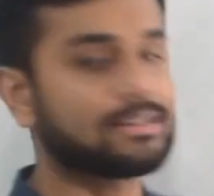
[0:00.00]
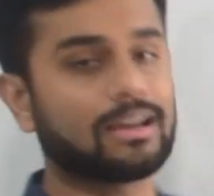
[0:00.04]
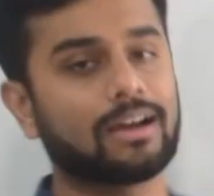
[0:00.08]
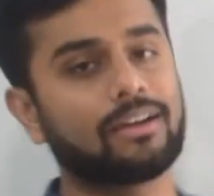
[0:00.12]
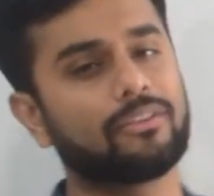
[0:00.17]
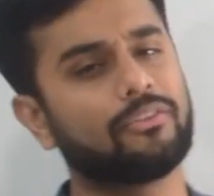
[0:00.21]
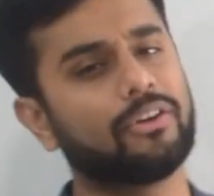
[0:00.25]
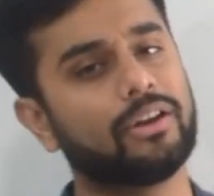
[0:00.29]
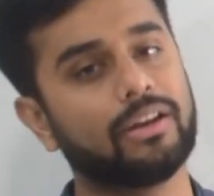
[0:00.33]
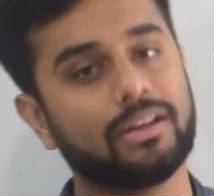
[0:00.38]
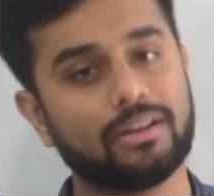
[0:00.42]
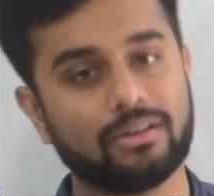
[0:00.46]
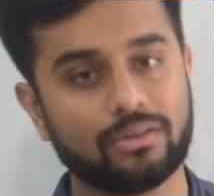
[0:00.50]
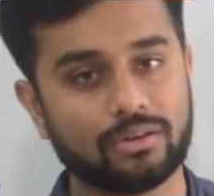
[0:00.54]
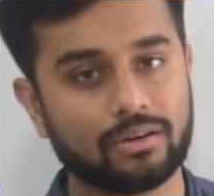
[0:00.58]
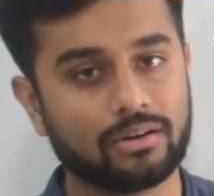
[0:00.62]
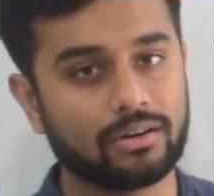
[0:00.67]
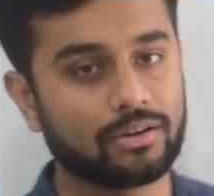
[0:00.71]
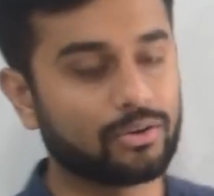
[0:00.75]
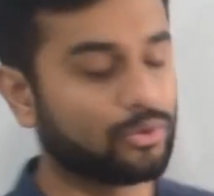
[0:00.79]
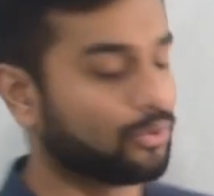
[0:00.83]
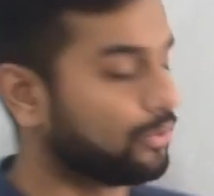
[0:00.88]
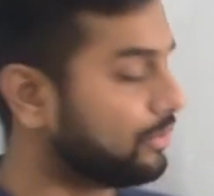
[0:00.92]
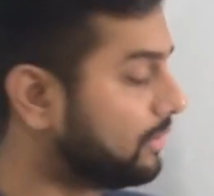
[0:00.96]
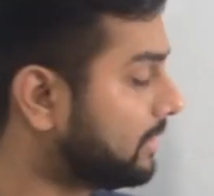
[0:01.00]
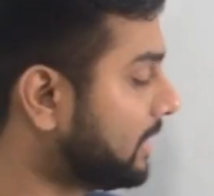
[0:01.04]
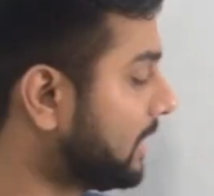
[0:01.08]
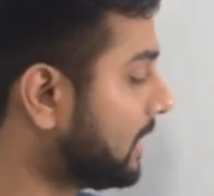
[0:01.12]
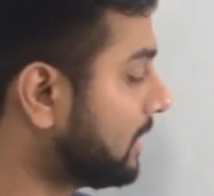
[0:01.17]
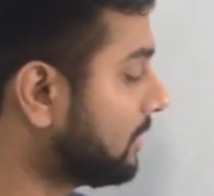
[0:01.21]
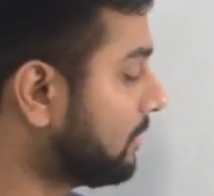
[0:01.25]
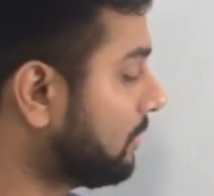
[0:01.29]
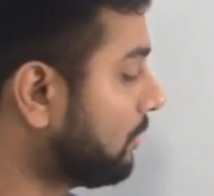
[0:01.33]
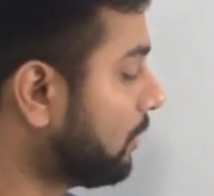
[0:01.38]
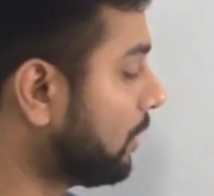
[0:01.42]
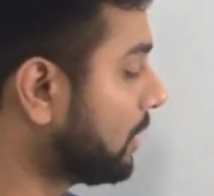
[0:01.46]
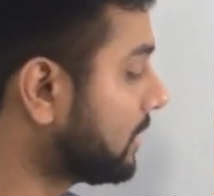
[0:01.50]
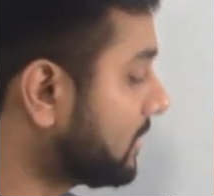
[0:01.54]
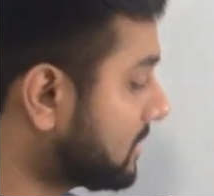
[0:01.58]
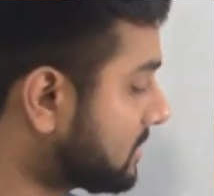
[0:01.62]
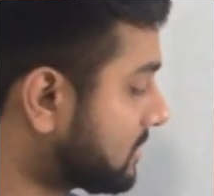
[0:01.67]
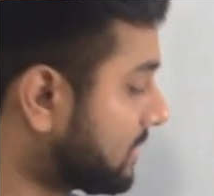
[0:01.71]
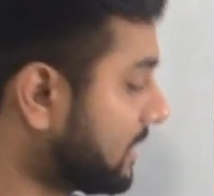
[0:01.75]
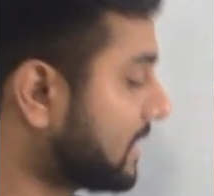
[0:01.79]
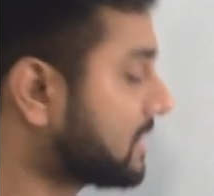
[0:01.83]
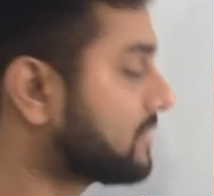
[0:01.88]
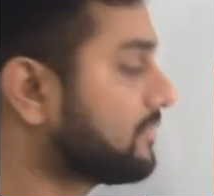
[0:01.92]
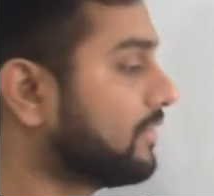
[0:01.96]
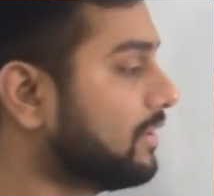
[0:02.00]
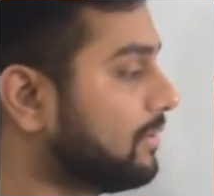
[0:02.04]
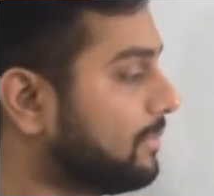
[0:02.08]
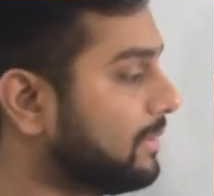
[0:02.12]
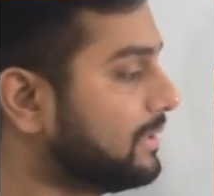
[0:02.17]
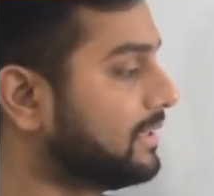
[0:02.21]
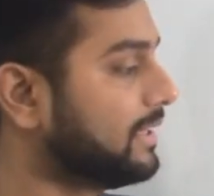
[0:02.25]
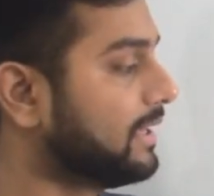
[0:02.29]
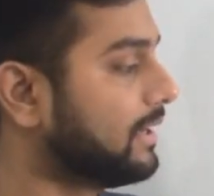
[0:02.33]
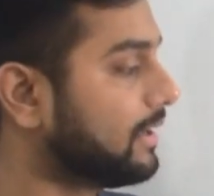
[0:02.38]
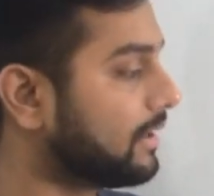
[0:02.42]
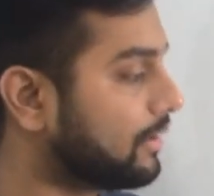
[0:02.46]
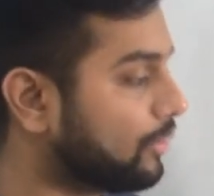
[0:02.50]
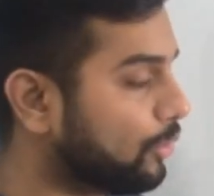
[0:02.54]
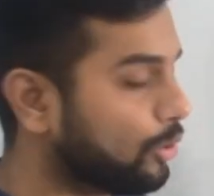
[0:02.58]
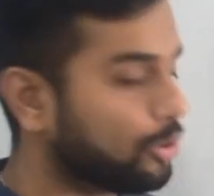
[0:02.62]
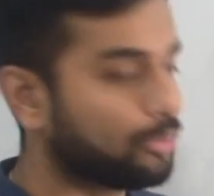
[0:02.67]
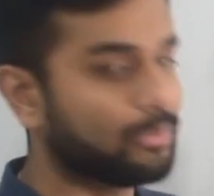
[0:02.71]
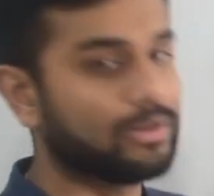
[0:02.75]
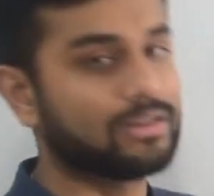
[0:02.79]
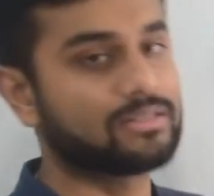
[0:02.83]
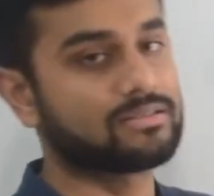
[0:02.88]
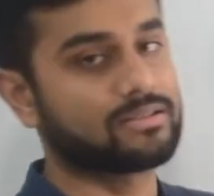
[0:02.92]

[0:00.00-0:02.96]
are very known, that what stress will be there, normal